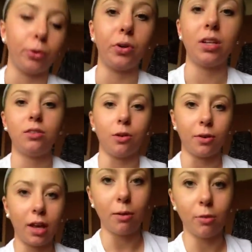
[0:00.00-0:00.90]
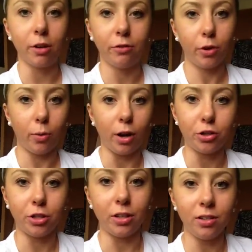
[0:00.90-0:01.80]
Rudy, don't hate me if you're
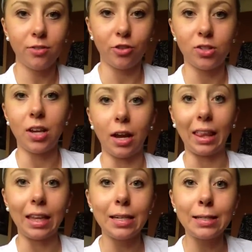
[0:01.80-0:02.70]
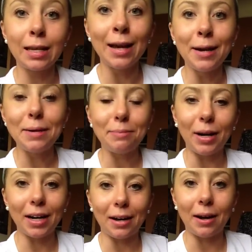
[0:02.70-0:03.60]
watching this for saying this,
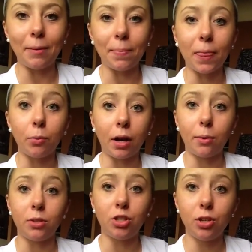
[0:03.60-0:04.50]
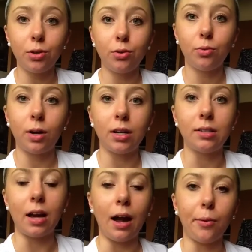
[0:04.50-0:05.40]
but what I would do
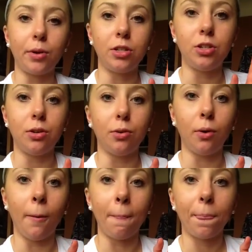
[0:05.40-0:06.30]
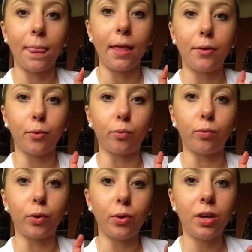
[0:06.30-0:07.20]
was I would do
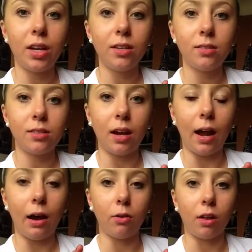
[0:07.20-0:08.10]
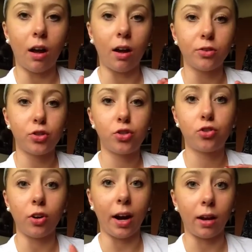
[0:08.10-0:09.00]
Rudy's Outlaw
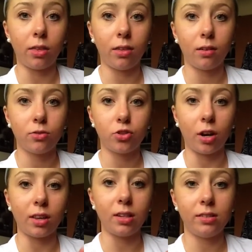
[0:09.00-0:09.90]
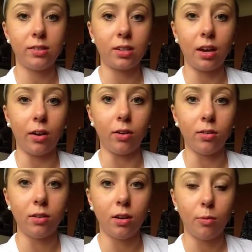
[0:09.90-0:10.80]
strength and
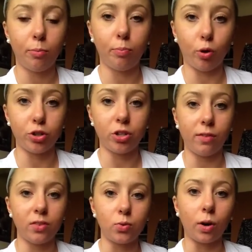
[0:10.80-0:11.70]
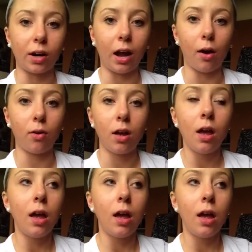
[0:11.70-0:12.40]
skill portion of his workout,